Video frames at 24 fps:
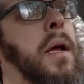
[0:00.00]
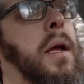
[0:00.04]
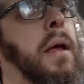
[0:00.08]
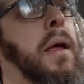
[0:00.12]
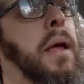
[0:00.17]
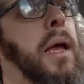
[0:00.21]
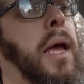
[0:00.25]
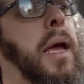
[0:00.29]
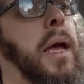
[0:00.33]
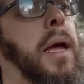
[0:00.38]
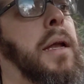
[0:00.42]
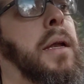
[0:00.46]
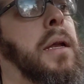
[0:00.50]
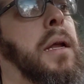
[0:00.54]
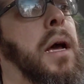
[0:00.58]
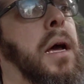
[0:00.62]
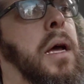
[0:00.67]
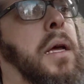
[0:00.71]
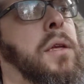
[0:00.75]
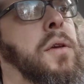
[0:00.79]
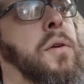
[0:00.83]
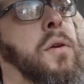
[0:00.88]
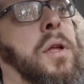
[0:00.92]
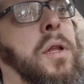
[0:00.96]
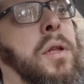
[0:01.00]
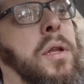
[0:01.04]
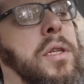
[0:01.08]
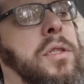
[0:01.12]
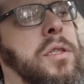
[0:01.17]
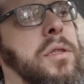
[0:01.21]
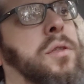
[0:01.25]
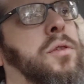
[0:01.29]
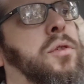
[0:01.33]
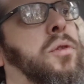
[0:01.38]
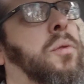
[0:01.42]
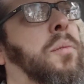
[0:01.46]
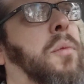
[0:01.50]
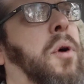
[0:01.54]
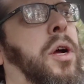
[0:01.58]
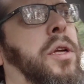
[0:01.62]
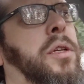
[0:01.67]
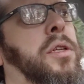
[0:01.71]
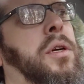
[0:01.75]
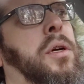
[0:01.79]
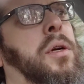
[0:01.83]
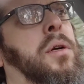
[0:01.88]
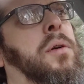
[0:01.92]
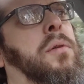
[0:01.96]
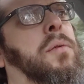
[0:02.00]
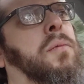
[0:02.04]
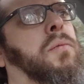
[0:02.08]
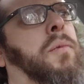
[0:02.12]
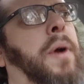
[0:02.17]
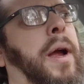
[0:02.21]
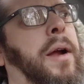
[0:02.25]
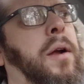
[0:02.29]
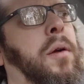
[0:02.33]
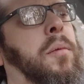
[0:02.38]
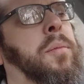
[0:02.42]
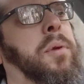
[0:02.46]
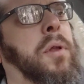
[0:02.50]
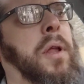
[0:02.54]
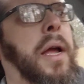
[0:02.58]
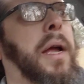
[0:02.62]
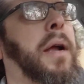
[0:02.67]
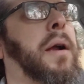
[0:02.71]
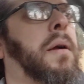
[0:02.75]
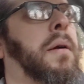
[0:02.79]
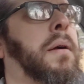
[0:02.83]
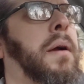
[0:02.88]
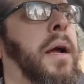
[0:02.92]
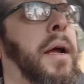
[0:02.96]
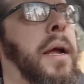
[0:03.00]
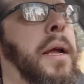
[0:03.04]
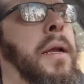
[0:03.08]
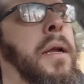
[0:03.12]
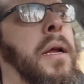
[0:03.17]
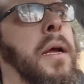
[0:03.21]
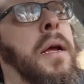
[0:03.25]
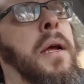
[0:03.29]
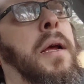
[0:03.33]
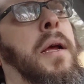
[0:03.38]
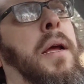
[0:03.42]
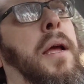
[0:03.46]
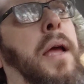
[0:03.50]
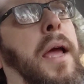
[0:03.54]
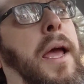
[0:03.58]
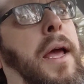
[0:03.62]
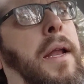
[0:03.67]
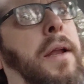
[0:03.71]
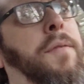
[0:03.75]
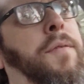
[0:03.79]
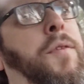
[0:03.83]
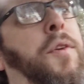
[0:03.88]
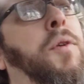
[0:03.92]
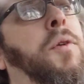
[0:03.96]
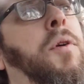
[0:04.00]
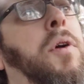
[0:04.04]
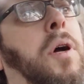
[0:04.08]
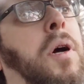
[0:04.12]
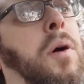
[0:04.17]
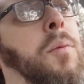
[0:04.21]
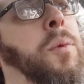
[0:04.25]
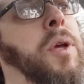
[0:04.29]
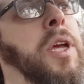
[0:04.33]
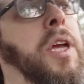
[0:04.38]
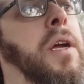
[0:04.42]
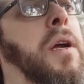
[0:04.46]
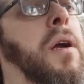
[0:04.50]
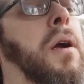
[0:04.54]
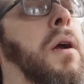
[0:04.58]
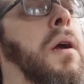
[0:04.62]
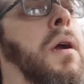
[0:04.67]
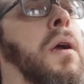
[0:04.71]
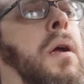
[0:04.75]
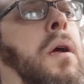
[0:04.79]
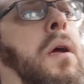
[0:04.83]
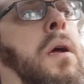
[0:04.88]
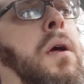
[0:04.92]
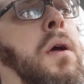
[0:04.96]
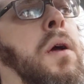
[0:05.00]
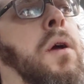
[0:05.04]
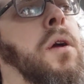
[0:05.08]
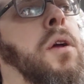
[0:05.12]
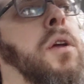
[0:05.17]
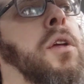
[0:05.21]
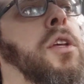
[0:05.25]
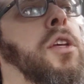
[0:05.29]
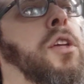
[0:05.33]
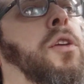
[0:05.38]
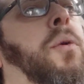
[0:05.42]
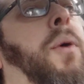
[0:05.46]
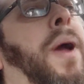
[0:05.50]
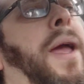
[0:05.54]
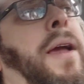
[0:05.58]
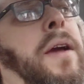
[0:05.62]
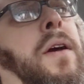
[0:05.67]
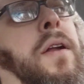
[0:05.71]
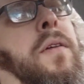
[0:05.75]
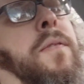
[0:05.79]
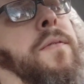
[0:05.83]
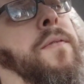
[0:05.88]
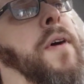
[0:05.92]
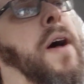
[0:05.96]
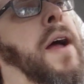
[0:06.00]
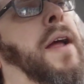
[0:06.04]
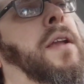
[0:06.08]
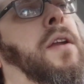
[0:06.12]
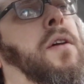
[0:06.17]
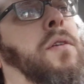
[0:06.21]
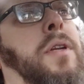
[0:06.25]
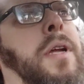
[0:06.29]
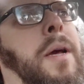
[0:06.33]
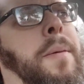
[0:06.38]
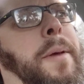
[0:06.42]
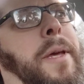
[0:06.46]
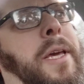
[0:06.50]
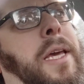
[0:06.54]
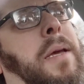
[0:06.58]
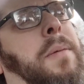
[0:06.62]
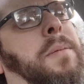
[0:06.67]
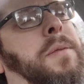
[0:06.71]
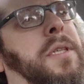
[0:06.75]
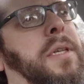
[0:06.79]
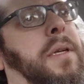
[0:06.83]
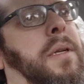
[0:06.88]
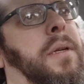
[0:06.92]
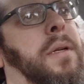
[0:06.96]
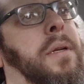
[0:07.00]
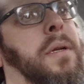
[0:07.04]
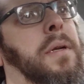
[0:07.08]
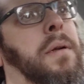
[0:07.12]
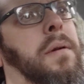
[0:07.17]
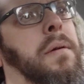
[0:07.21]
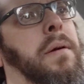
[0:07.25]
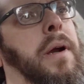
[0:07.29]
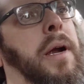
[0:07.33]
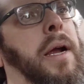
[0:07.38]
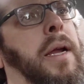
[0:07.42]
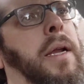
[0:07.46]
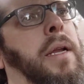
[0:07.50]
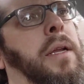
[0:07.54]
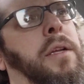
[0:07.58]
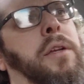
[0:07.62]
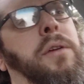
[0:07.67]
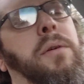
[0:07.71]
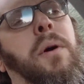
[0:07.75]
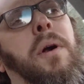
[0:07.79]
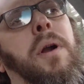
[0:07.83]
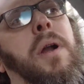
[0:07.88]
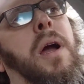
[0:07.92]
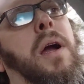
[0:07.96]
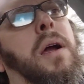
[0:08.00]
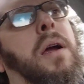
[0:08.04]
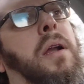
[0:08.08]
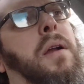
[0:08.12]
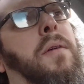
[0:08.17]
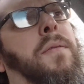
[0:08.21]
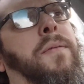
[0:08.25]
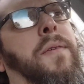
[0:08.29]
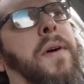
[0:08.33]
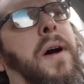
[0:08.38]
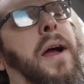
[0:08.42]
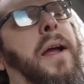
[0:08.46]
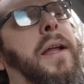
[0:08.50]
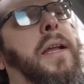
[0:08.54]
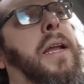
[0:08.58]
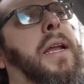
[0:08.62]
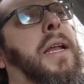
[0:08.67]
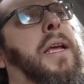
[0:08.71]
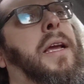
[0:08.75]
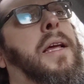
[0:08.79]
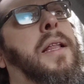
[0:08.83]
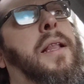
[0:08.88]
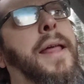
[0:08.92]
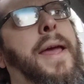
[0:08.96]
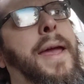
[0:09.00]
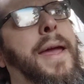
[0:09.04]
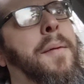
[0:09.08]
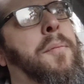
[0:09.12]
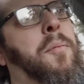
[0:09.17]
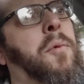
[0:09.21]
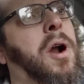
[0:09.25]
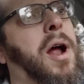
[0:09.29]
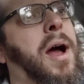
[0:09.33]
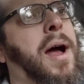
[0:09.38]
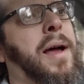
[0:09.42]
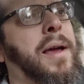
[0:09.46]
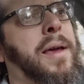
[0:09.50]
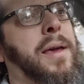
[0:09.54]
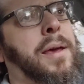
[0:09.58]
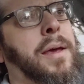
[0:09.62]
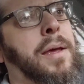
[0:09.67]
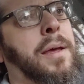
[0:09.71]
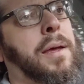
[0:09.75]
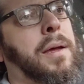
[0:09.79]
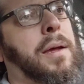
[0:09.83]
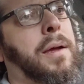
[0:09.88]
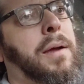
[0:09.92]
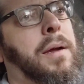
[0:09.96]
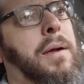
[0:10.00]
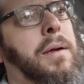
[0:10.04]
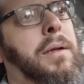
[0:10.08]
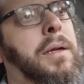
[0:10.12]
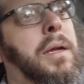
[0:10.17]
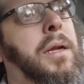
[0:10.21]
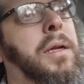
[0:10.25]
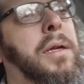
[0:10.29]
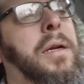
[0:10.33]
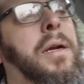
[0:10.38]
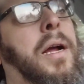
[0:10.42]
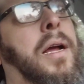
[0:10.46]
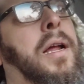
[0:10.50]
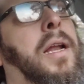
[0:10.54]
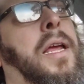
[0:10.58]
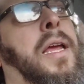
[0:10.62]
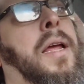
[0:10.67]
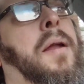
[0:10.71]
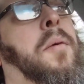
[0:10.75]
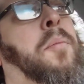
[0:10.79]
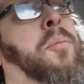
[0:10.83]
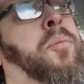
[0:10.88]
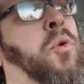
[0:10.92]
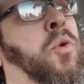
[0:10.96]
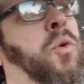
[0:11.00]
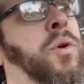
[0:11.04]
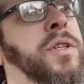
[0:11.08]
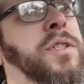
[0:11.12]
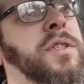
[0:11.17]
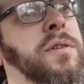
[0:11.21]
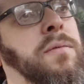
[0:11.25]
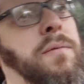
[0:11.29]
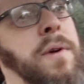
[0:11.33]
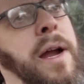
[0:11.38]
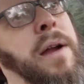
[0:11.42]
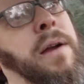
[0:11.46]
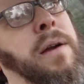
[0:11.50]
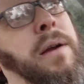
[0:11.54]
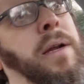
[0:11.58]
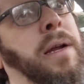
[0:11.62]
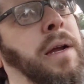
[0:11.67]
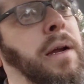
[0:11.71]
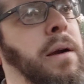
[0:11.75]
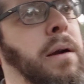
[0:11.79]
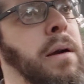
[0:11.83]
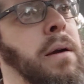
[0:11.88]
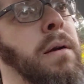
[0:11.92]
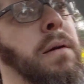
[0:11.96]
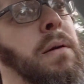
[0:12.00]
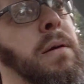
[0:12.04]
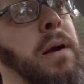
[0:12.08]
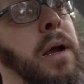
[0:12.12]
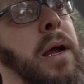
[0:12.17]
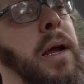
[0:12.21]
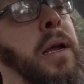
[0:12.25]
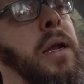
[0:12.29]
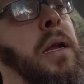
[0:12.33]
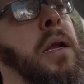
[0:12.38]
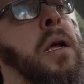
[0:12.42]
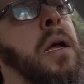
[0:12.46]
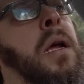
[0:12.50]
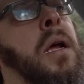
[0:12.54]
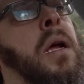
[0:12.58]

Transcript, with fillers: And uh, you can listen to them on your record player, right? And if you come here, you ain't going to find no Debbie Gibson, right? You are not going to find any glam rock, you know, you're not going to get a poison record here, right?